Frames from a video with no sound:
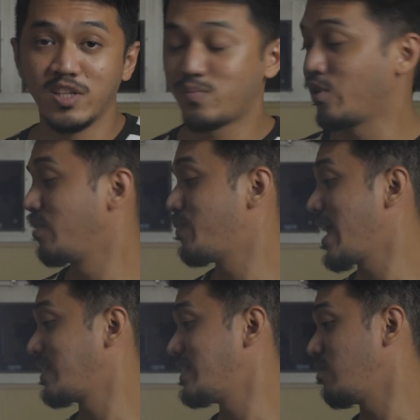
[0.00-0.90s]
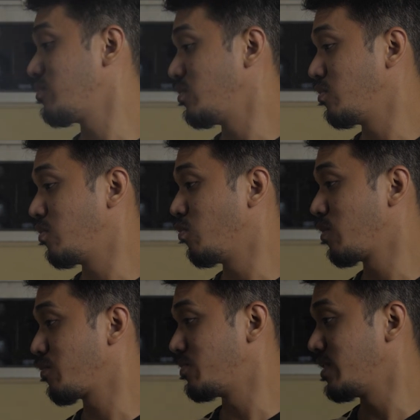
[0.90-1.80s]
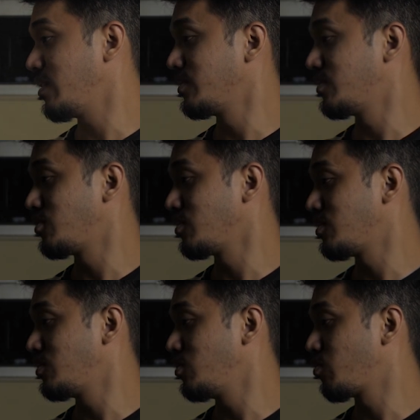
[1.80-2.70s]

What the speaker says: let's bring it back down to 1%. This is just too